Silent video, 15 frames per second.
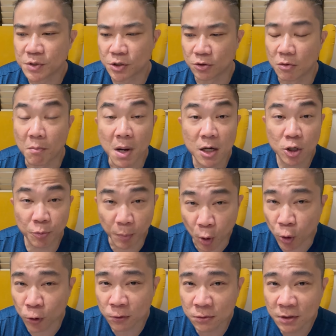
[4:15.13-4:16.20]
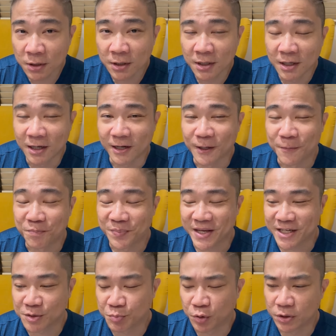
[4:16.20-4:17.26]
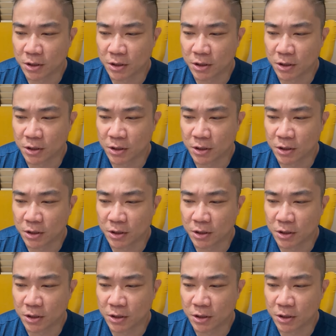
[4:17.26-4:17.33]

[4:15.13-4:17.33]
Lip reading: Mark Paul has put